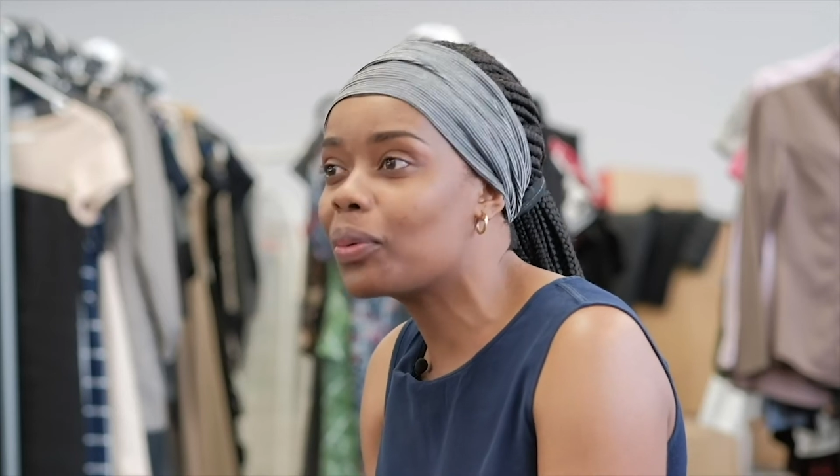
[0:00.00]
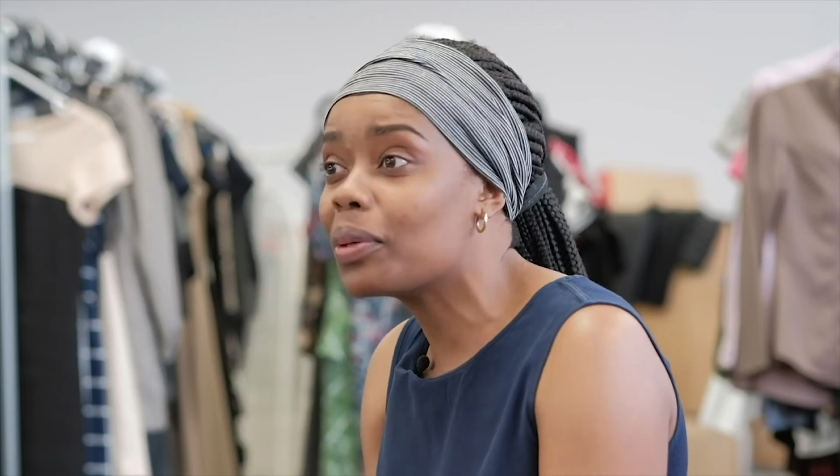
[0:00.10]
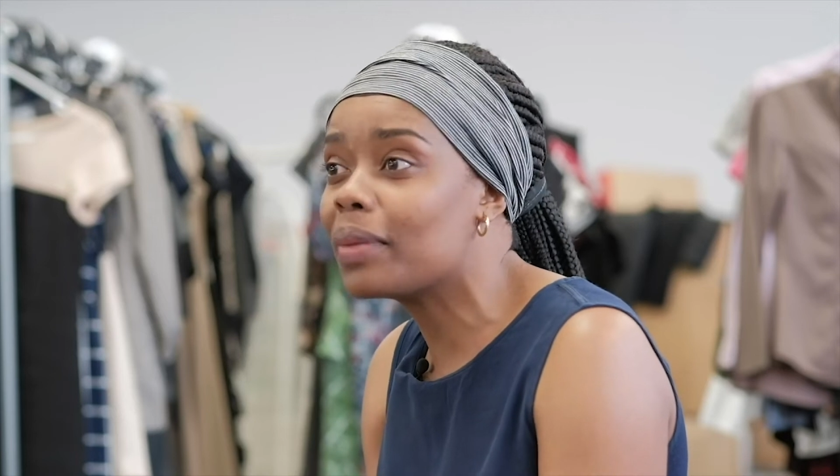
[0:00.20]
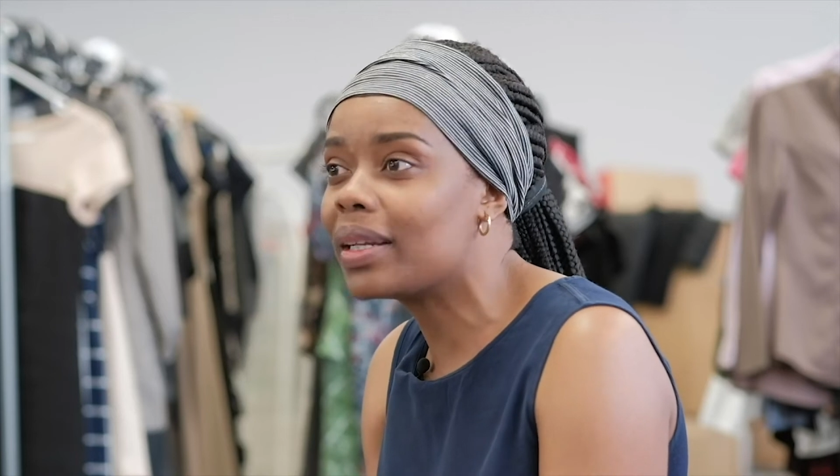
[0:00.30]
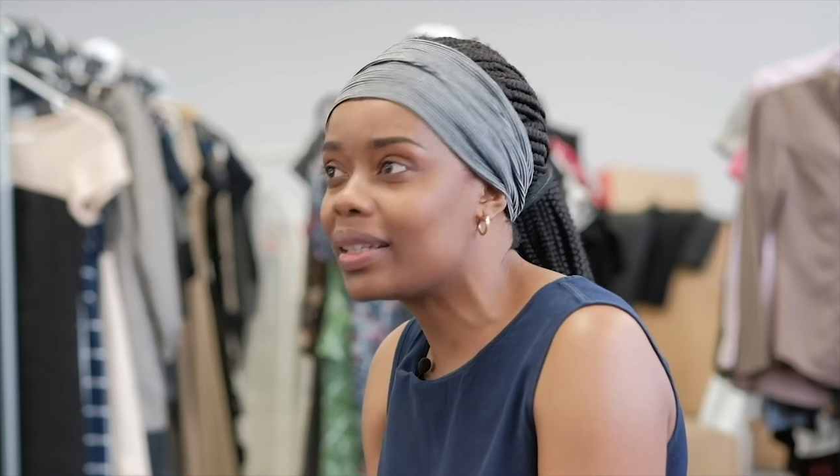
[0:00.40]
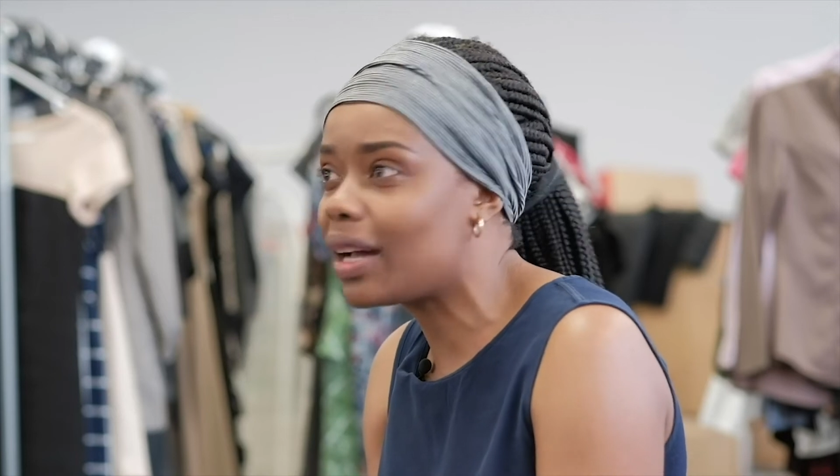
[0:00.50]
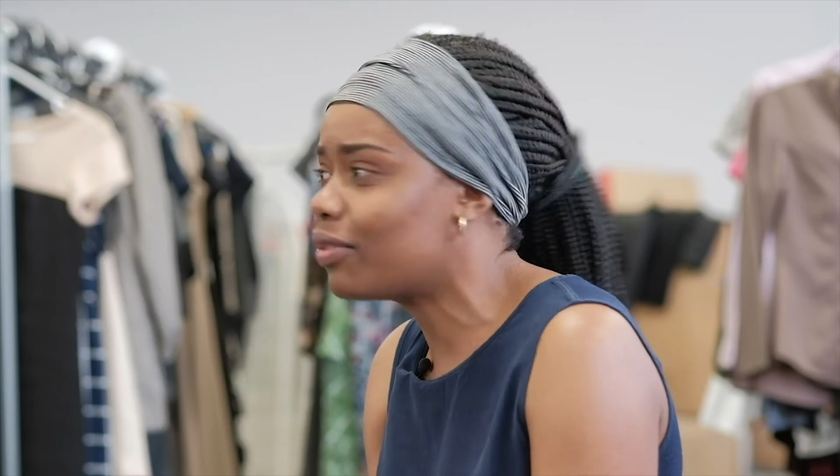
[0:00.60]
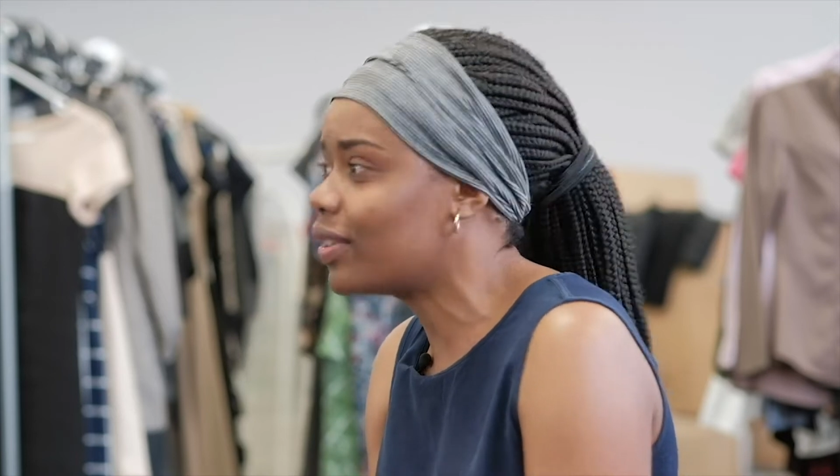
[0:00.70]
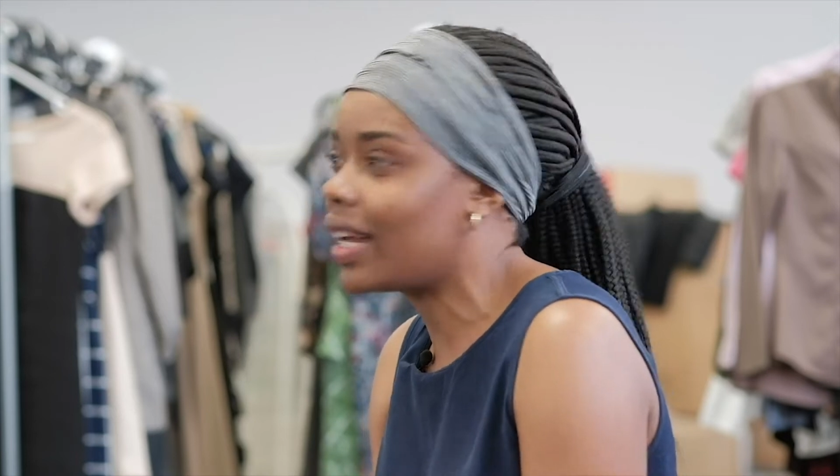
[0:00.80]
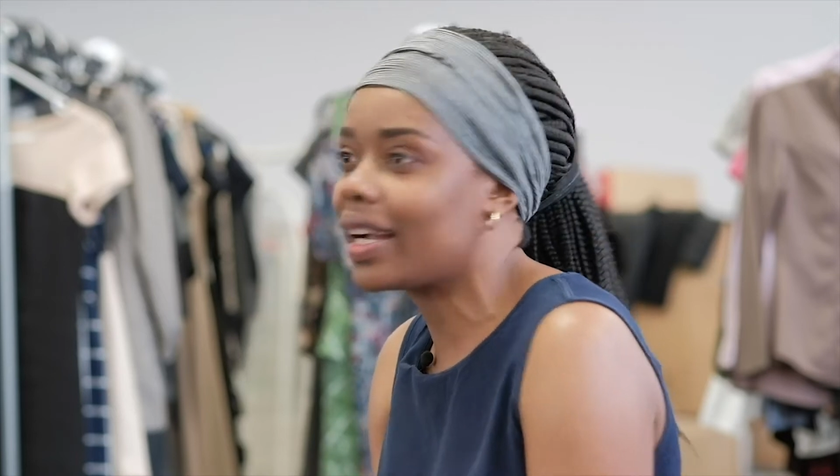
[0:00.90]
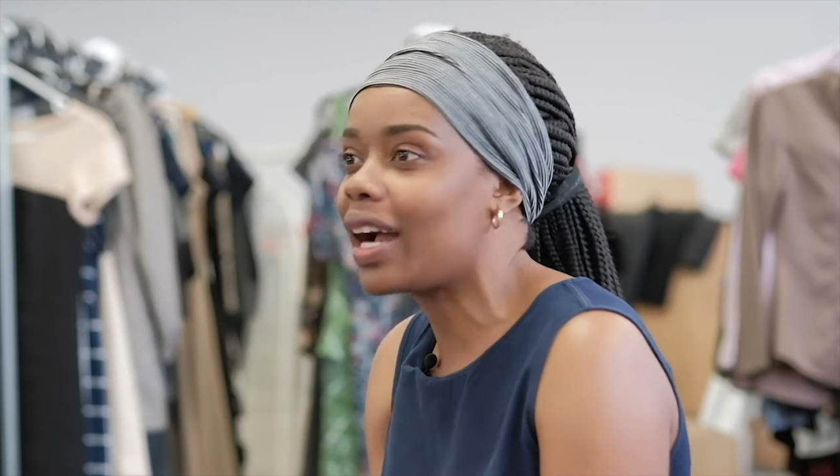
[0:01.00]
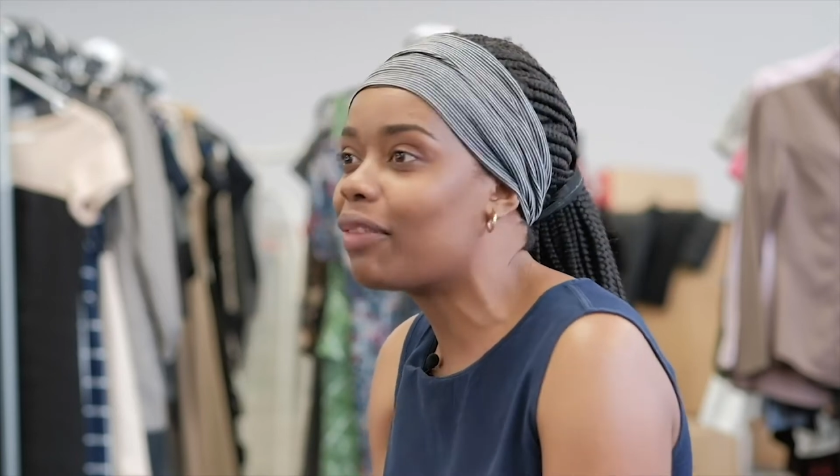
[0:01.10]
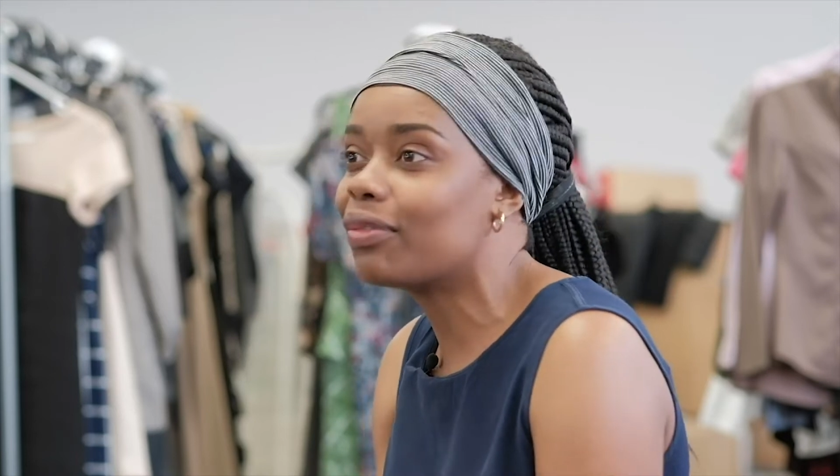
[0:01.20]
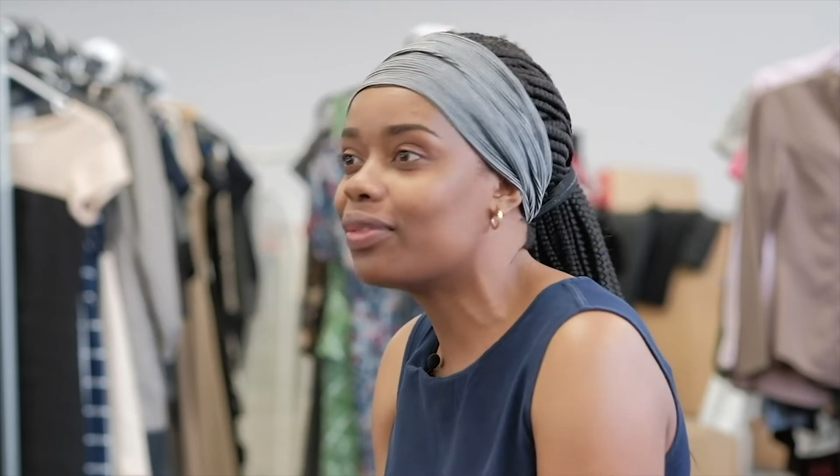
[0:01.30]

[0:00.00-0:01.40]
women, and I feel like I've